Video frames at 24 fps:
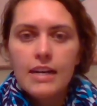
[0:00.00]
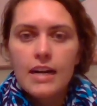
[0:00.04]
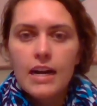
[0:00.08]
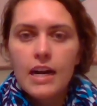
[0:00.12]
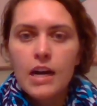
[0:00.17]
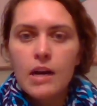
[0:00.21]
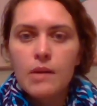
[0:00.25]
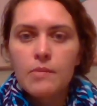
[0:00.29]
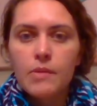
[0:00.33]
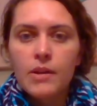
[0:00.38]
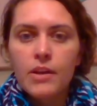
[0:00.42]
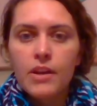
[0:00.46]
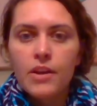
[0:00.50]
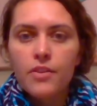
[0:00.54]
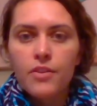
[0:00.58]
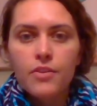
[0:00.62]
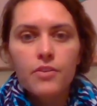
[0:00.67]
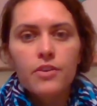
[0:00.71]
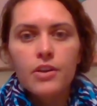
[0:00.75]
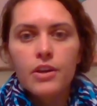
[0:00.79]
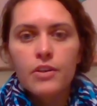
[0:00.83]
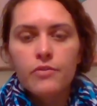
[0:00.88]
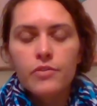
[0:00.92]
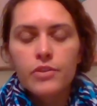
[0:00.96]
Um, another
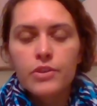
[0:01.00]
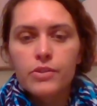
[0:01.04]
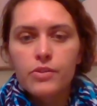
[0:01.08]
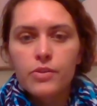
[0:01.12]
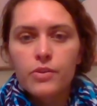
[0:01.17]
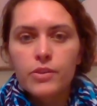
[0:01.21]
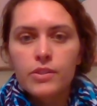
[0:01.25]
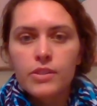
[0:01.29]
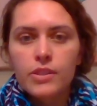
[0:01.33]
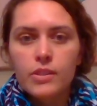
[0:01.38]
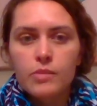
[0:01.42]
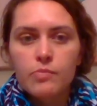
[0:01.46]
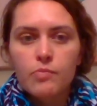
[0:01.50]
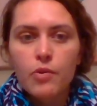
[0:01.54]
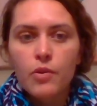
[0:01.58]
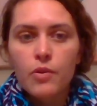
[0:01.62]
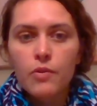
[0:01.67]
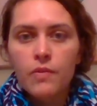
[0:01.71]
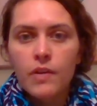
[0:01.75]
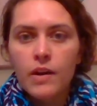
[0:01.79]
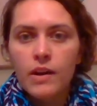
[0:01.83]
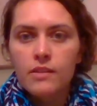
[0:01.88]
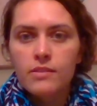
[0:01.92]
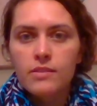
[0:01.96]
great resource is
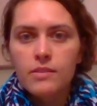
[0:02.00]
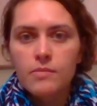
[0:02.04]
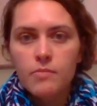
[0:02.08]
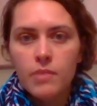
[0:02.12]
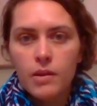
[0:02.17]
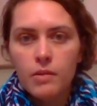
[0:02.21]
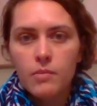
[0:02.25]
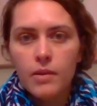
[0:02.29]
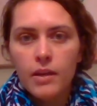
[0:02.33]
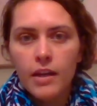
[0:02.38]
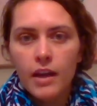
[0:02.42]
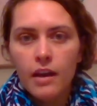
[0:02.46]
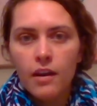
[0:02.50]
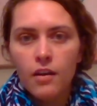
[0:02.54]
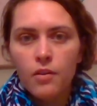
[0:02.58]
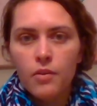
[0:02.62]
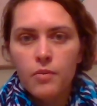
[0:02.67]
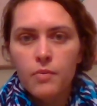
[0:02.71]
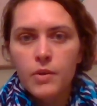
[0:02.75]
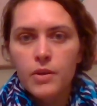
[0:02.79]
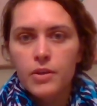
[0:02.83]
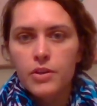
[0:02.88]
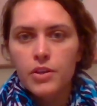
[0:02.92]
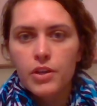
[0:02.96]
Profiles in Public Health,
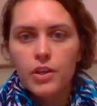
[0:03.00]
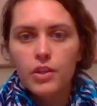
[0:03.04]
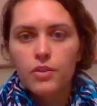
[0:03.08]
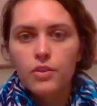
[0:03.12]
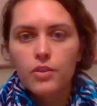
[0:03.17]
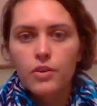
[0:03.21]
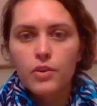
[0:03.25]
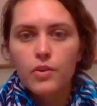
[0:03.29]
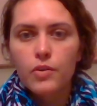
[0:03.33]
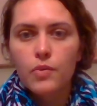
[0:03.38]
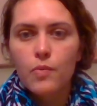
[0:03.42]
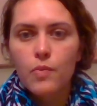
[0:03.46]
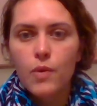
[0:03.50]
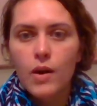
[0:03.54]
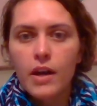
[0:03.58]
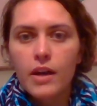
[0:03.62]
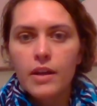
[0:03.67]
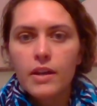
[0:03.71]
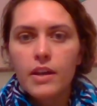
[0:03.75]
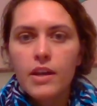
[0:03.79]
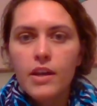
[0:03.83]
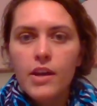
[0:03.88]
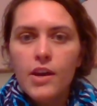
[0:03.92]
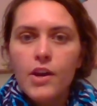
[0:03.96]
where you can learn
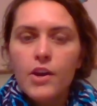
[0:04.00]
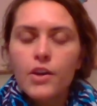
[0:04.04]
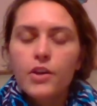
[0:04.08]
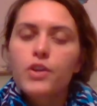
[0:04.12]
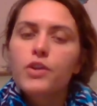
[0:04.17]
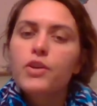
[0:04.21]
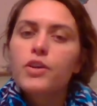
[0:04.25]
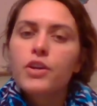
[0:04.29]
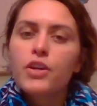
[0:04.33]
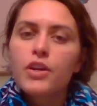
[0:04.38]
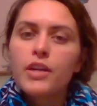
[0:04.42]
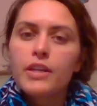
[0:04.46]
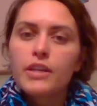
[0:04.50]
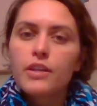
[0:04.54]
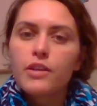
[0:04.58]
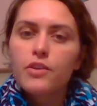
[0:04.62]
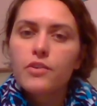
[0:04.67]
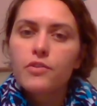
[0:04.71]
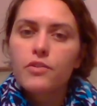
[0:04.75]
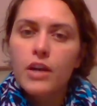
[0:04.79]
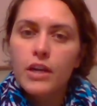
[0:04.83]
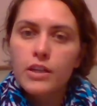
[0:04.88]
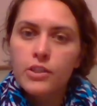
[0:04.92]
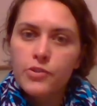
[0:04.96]
what current
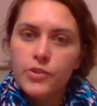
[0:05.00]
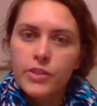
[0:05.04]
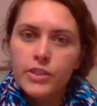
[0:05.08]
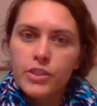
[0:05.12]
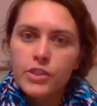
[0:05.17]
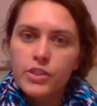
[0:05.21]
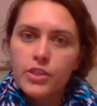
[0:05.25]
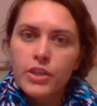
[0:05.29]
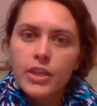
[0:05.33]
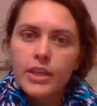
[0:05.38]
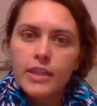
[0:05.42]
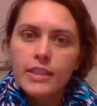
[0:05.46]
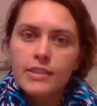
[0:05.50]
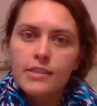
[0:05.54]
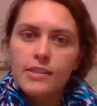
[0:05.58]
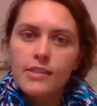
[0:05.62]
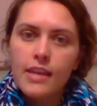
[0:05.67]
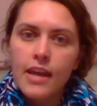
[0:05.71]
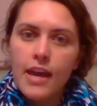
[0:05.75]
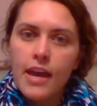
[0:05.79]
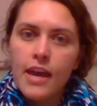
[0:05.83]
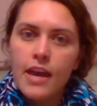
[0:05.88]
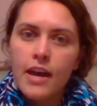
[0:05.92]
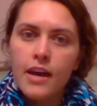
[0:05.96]
graduate students
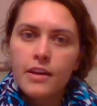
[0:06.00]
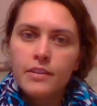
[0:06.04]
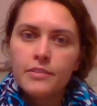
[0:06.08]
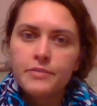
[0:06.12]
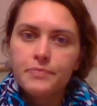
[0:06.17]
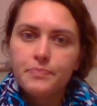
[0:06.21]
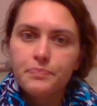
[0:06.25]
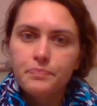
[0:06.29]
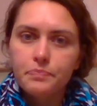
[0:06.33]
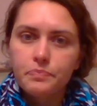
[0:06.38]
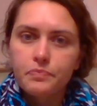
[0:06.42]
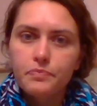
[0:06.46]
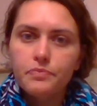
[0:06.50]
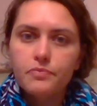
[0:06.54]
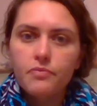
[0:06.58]
and